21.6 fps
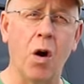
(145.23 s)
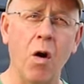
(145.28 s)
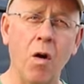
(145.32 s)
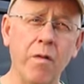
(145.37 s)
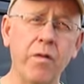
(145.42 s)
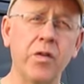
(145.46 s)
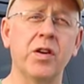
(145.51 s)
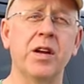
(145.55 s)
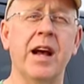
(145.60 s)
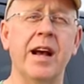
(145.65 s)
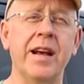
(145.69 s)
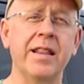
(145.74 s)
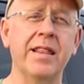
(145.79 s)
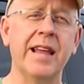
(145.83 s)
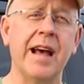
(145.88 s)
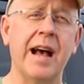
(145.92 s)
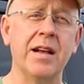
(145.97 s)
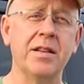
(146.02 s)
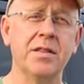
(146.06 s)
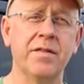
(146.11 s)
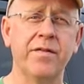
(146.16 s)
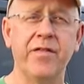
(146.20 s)
over nine
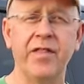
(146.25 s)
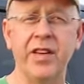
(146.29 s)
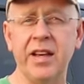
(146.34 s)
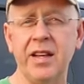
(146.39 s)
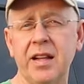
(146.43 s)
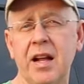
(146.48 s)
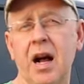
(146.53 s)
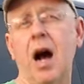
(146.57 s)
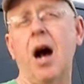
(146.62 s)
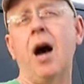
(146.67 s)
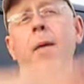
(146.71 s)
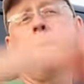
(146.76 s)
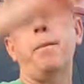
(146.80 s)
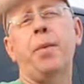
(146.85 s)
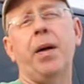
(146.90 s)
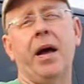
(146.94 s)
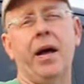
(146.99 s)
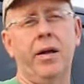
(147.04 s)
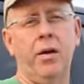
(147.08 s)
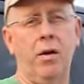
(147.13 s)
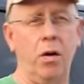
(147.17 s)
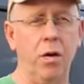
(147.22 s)
thousand feet, up
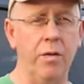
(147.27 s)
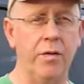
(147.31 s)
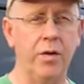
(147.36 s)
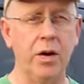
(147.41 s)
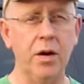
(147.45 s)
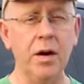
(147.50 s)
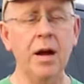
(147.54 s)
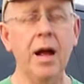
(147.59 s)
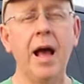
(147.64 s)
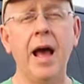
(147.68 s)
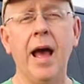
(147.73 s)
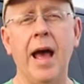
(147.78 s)
and over,